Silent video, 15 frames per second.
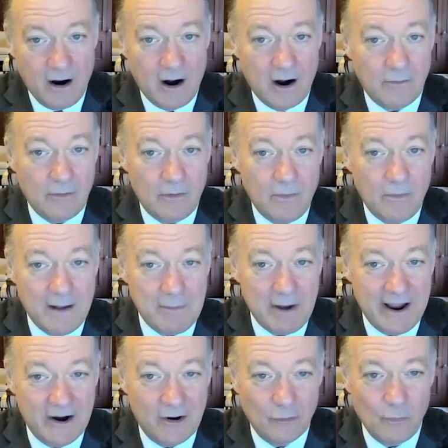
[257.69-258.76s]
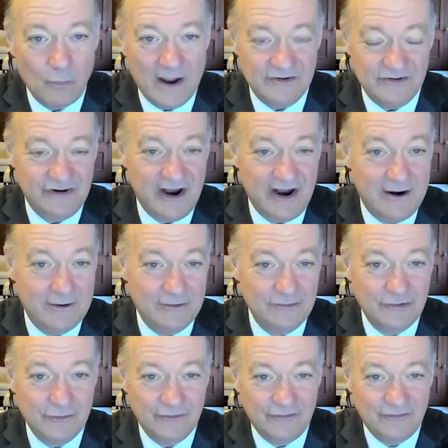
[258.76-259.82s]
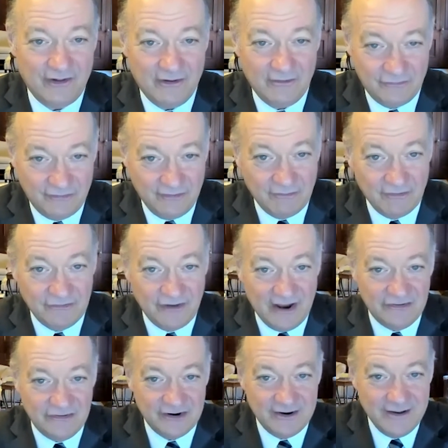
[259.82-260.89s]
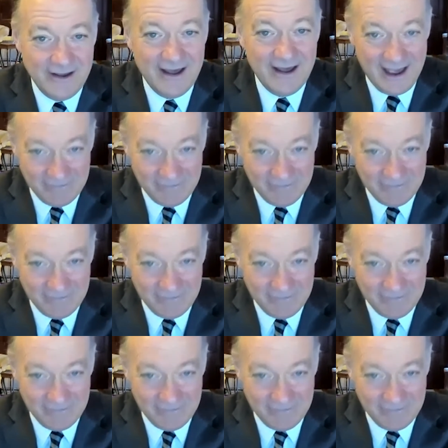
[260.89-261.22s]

our Rabbi Harold White Chair in Jewish Civilization,